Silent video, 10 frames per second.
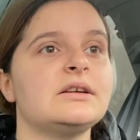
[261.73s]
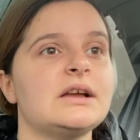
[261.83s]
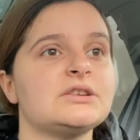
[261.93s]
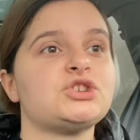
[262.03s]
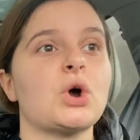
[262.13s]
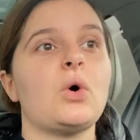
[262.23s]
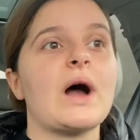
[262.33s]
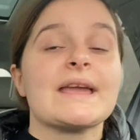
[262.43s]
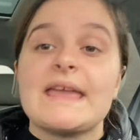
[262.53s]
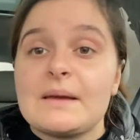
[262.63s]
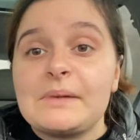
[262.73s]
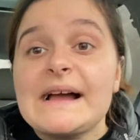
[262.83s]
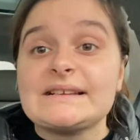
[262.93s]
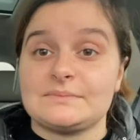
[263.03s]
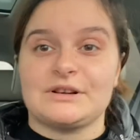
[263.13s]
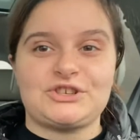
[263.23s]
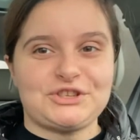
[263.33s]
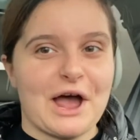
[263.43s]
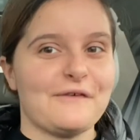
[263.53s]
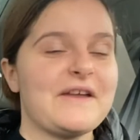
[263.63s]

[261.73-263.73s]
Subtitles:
So I can't buy as much stuff,